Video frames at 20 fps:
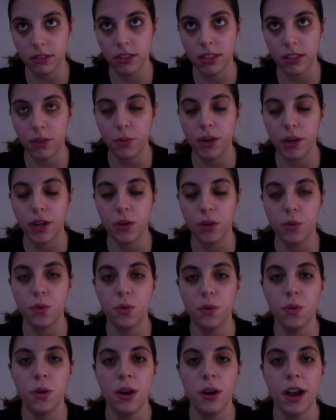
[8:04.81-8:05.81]
The one
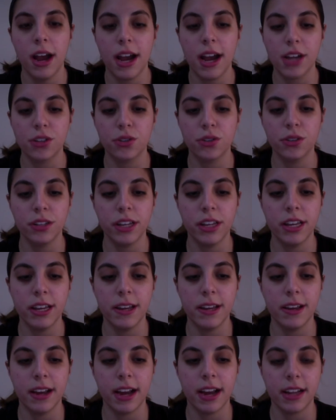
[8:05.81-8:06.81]
who
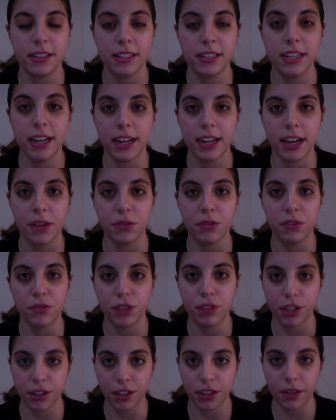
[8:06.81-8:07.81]
actually has the account of
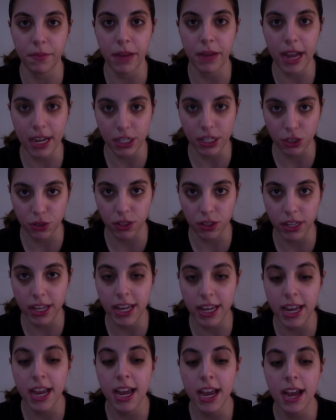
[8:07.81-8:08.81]
Gotham
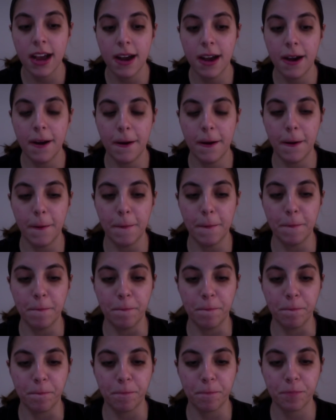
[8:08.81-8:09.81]
actually
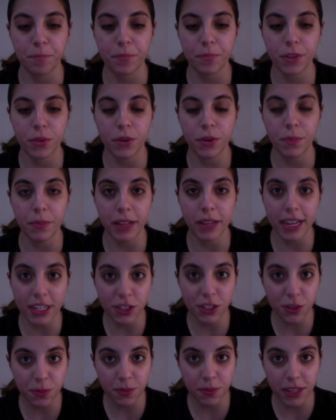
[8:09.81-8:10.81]
um,
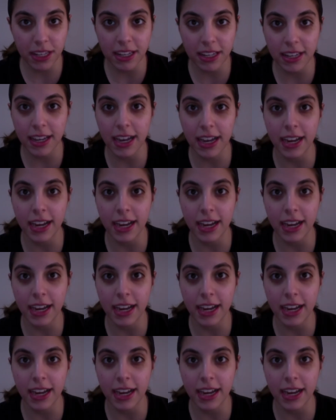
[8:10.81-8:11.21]
replied to me.